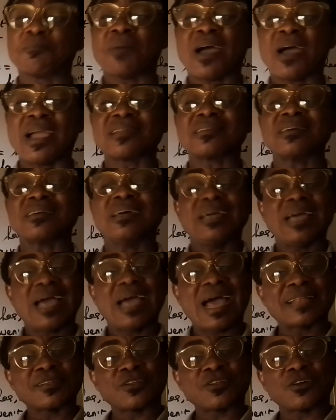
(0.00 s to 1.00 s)
in mind
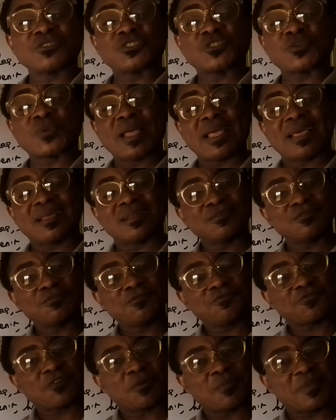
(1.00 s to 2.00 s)
and not derail
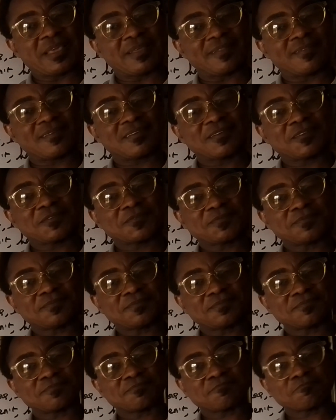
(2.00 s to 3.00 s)
from it.
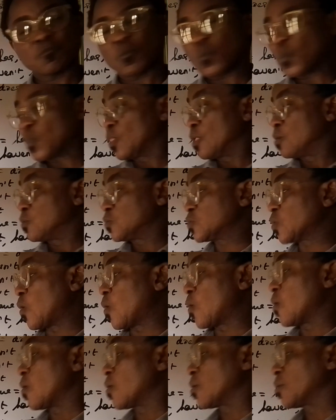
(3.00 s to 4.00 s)

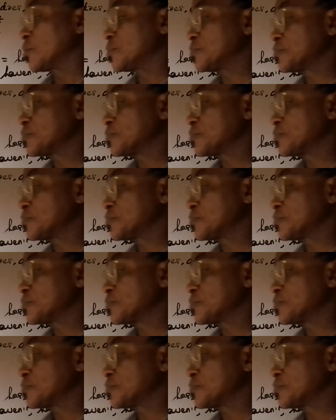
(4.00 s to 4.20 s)
So,